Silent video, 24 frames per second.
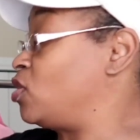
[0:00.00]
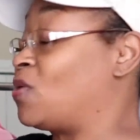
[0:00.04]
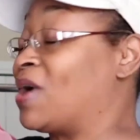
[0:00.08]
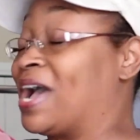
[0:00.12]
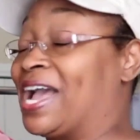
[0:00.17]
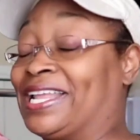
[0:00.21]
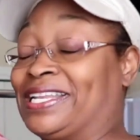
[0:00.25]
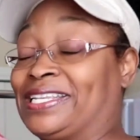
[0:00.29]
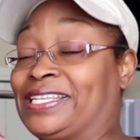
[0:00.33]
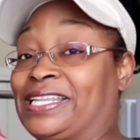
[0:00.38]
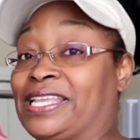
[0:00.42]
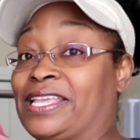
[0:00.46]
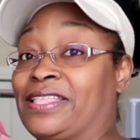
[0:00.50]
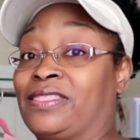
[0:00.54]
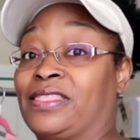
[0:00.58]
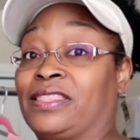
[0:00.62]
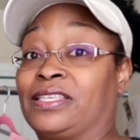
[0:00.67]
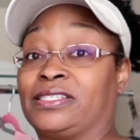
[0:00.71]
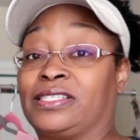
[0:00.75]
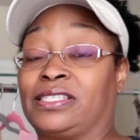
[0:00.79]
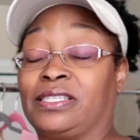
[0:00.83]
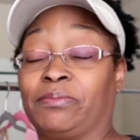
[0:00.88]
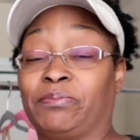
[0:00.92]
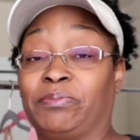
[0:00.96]
know I
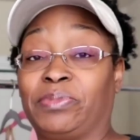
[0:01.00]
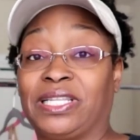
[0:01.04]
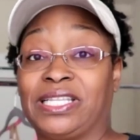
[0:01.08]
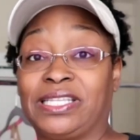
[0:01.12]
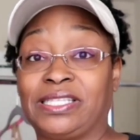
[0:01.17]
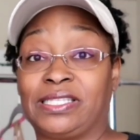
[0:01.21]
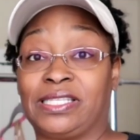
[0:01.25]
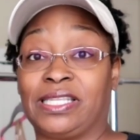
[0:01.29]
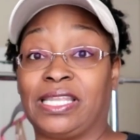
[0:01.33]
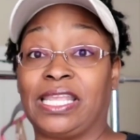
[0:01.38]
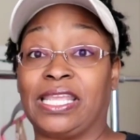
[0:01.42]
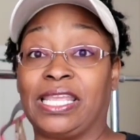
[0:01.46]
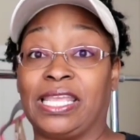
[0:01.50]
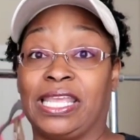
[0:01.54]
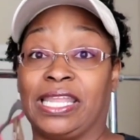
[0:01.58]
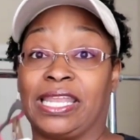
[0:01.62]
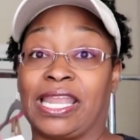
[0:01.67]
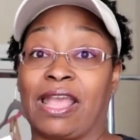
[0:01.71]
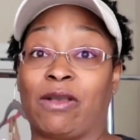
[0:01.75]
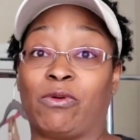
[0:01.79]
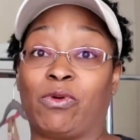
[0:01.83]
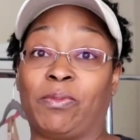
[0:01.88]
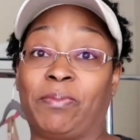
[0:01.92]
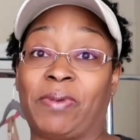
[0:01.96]
did the Simplicity,
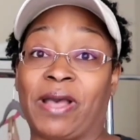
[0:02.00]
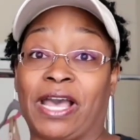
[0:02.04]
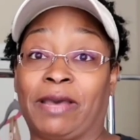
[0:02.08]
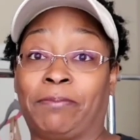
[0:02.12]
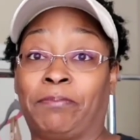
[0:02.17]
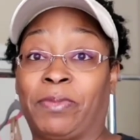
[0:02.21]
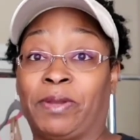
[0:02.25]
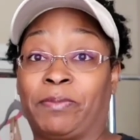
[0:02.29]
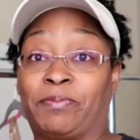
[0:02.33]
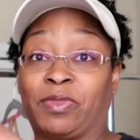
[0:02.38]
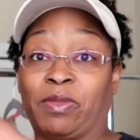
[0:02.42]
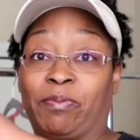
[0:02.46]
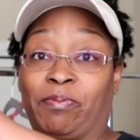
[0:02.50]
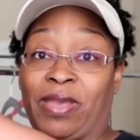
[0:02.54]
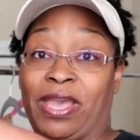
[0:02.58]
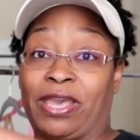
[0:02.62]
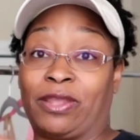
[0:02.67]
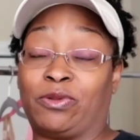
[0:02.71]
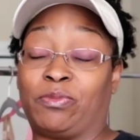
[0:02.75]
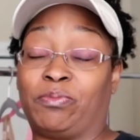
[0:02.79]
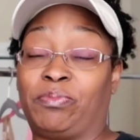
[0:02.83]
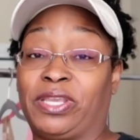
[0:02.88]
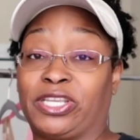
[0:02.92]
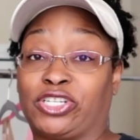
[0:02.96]
and I will pop up the
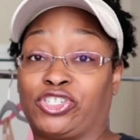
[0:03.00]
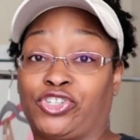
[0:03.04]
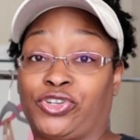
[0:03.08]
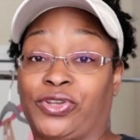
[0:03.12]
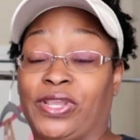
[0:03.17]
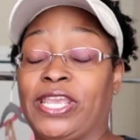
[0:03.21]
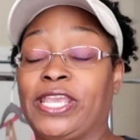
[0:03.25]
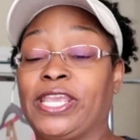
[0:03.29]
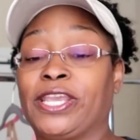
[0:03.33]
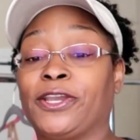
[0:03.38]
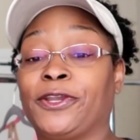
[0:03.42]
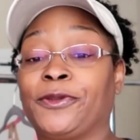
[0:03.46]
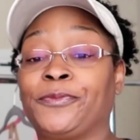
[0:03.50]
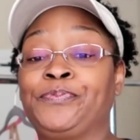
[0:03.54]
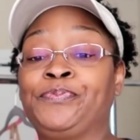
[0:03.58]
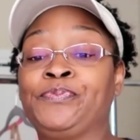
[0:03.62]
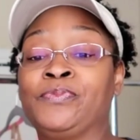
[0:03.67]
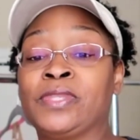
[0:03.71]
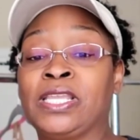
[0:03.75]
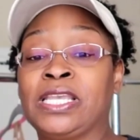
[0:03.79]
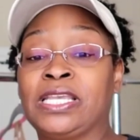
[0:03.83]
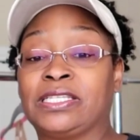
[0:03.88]
pattern picture here.